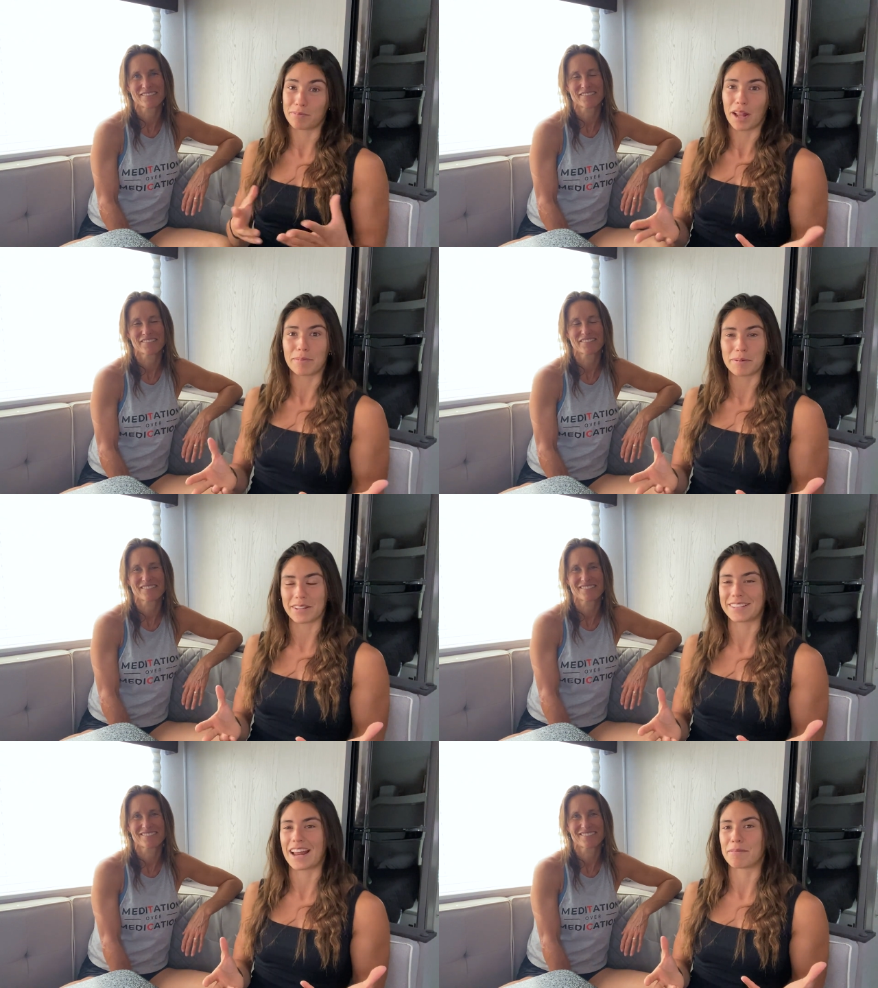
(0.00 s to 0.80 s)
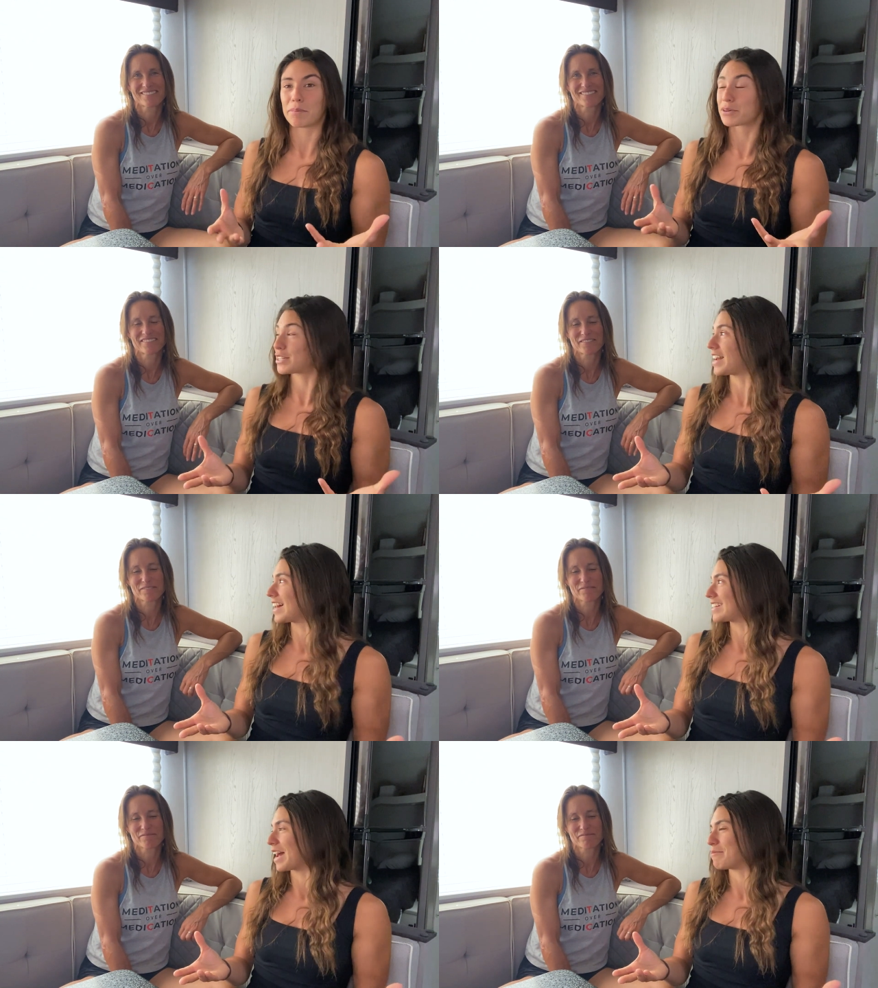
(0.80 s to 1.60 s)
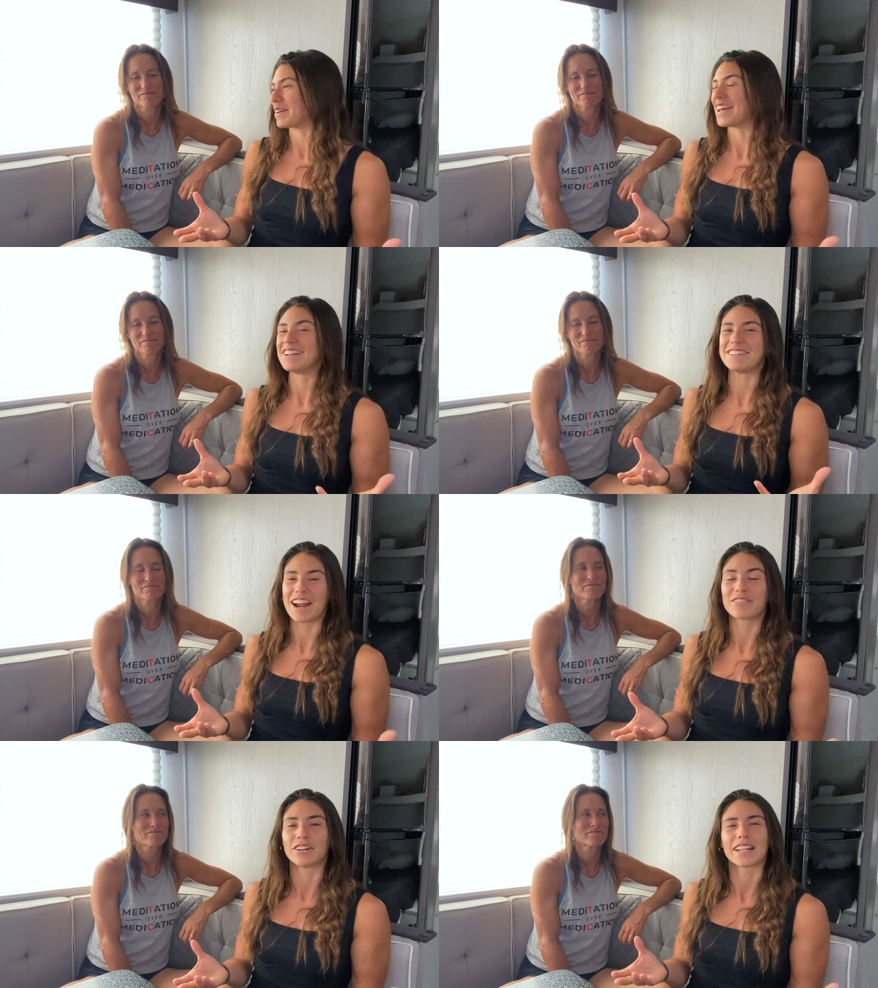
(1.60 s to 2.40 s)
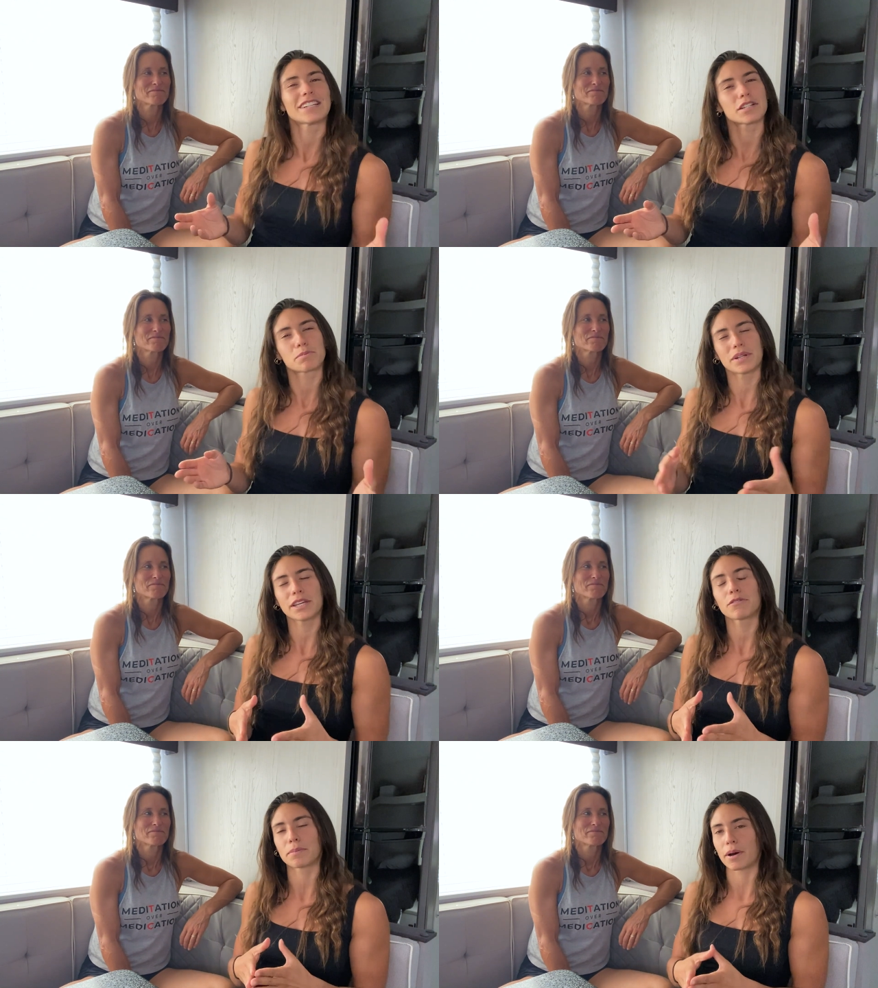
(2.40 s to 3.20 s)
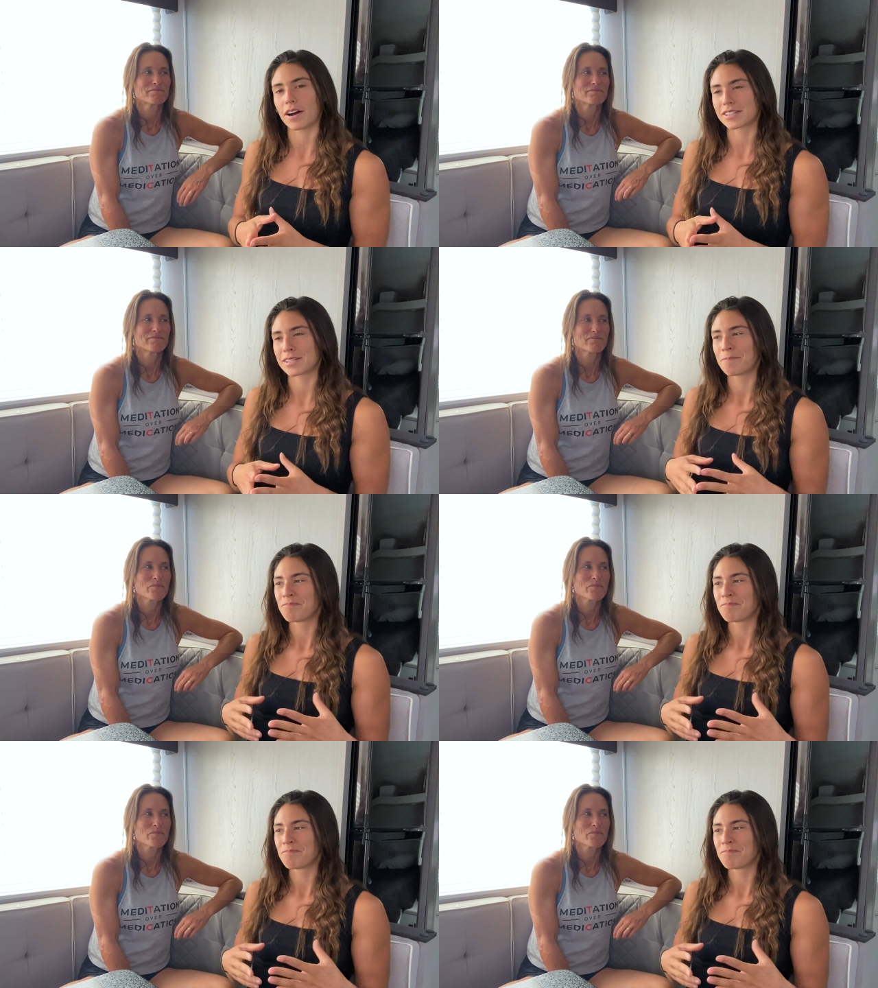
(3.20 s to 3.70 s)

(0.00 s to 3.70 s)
Speaker 1: A lot of people think that about personality typing in general. That's just putting you in a box.